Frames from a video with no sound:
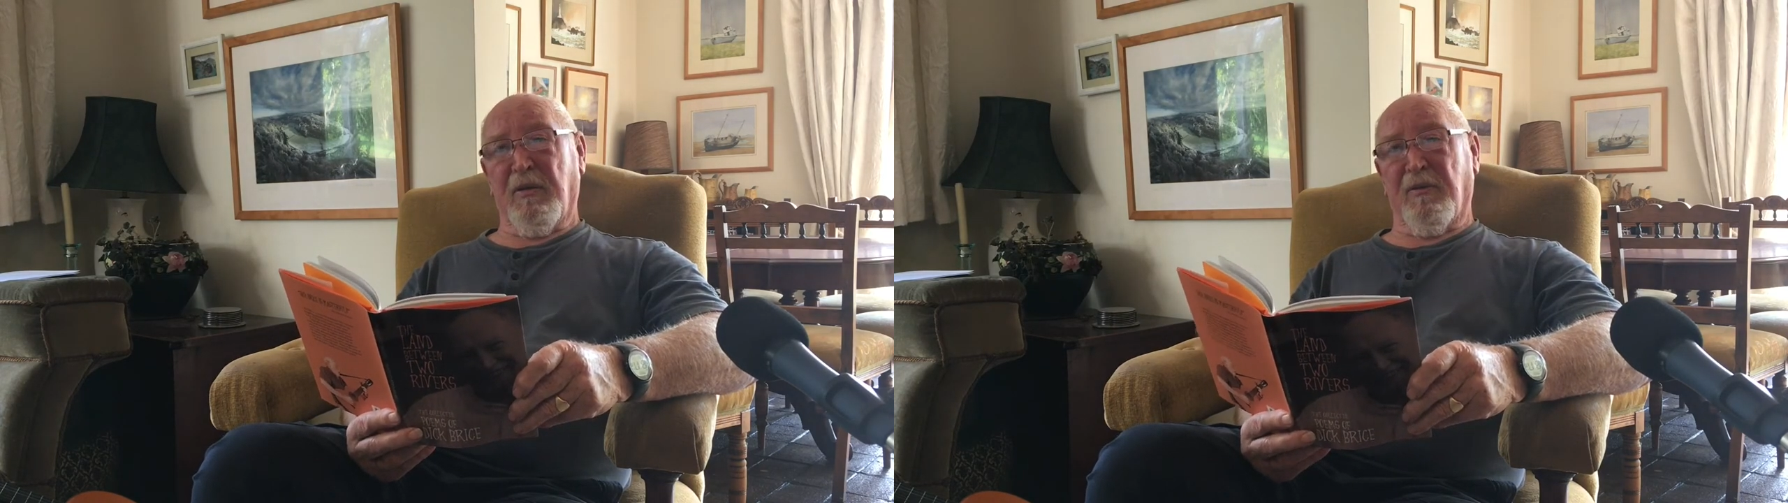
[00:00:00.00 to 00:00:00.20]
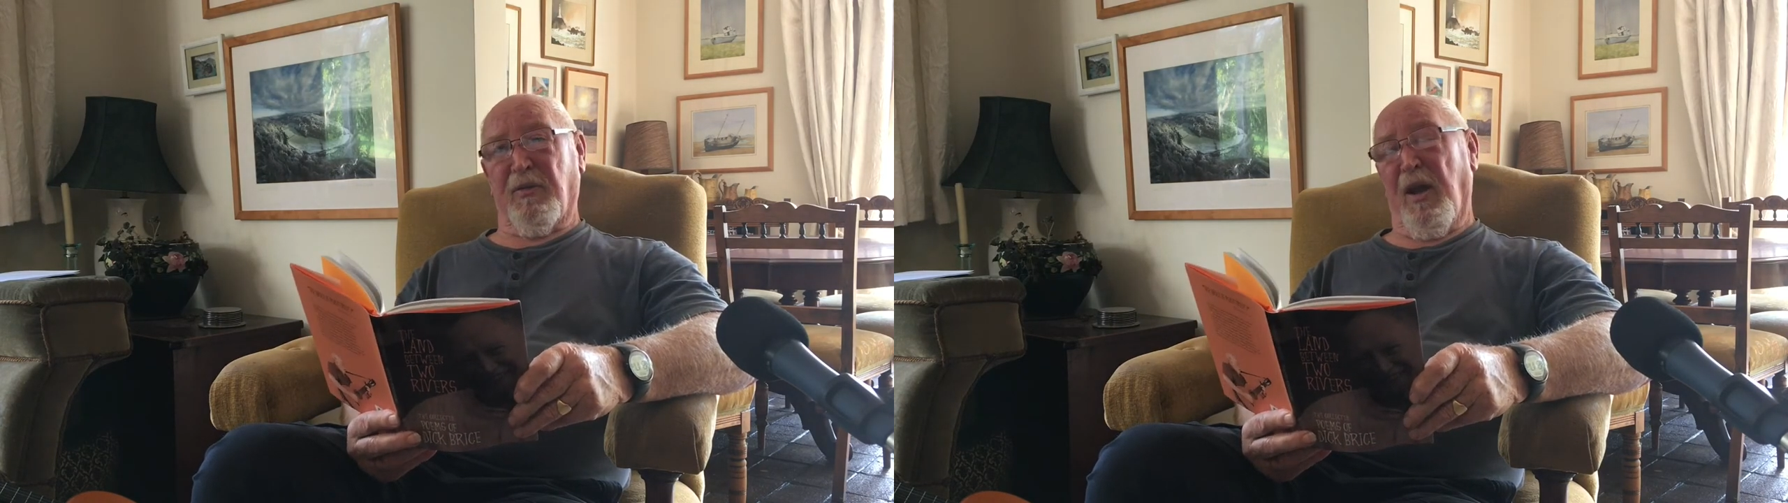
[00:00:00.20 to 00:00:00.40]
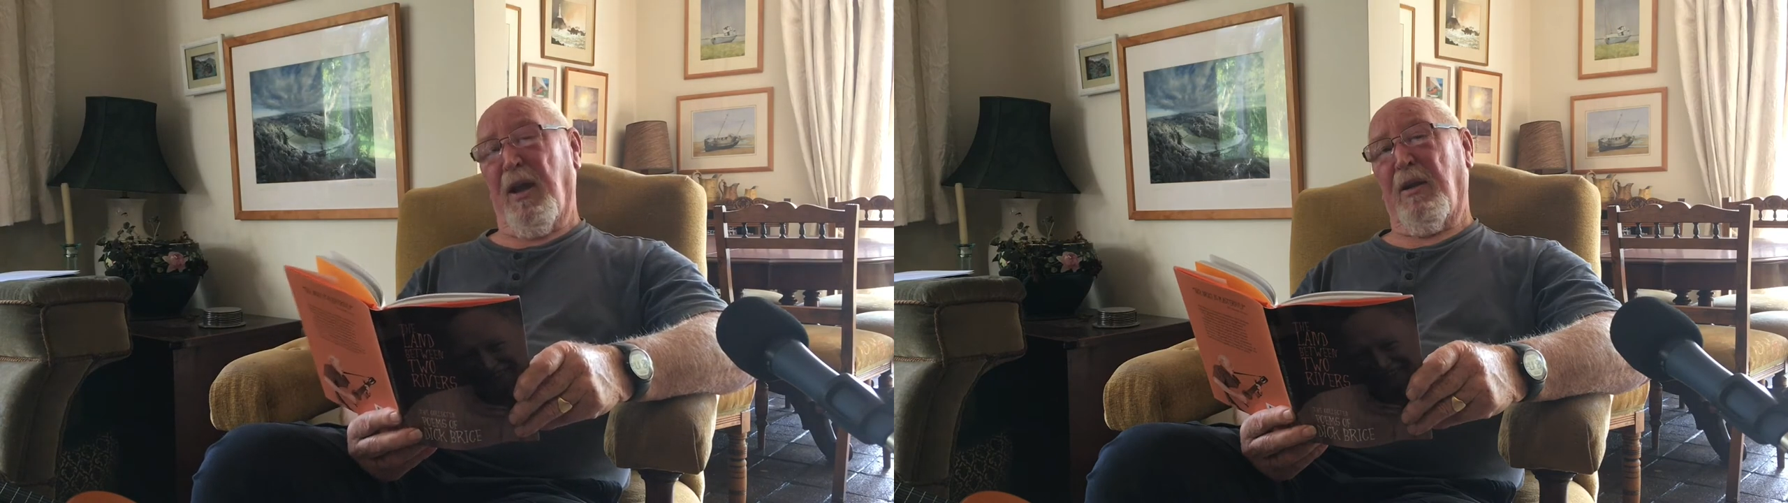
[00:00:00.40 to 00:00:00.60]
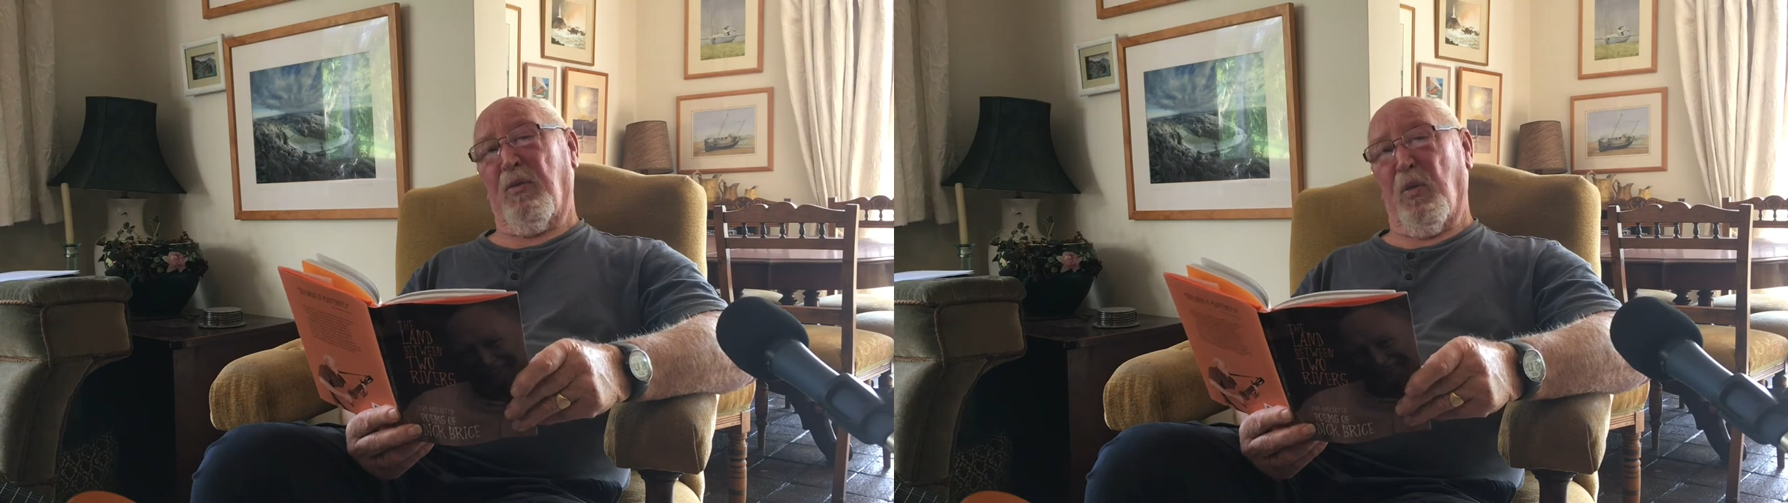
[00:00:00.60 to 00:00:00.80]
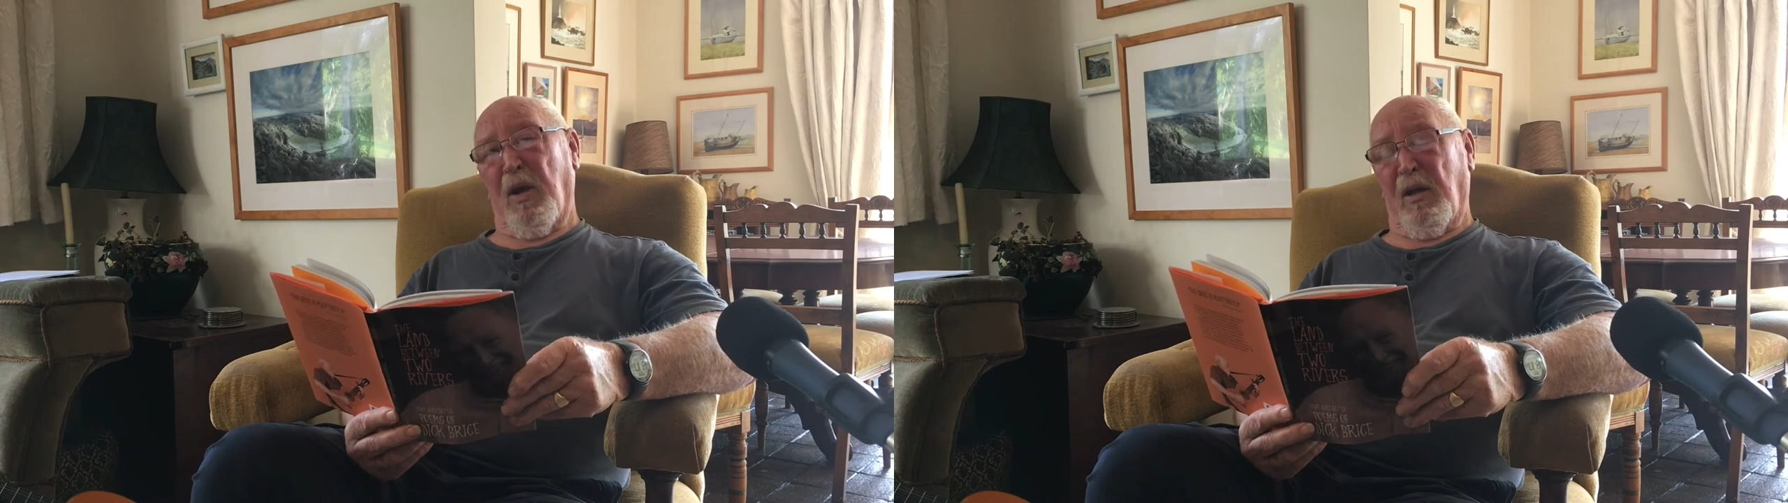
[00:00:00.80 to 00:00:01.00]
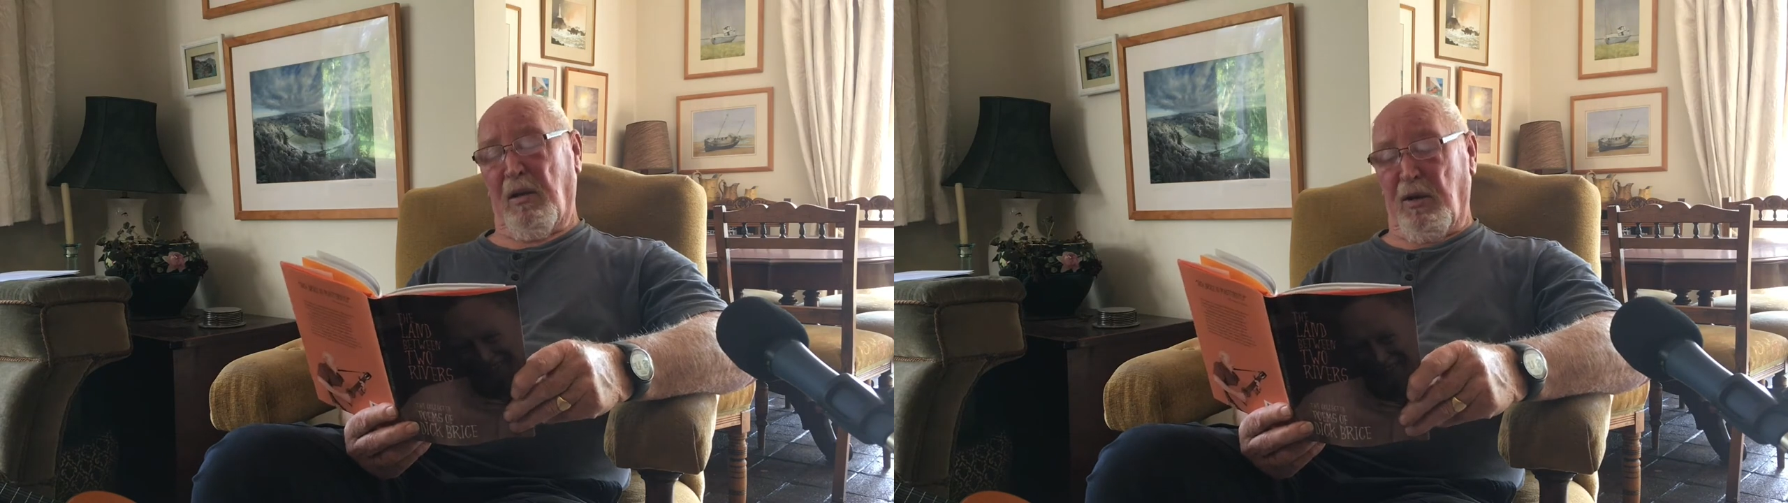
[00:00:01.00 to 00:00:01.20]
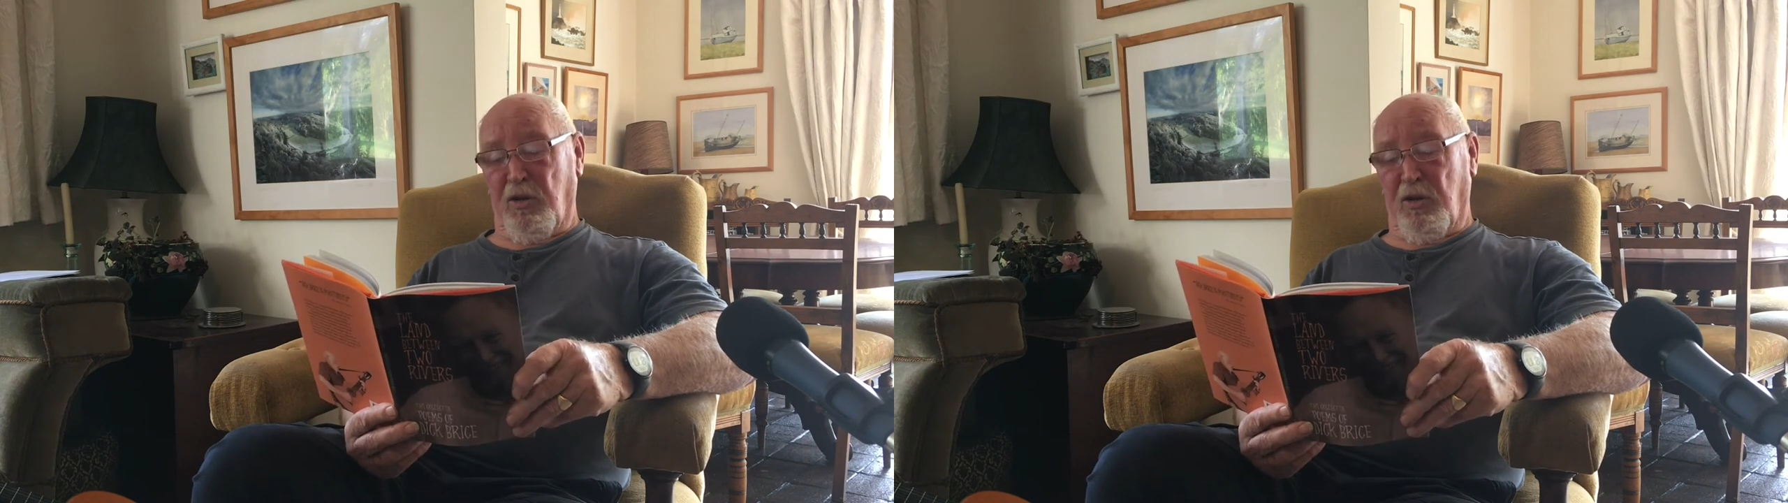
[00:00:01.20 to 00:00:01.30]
Fred, Will,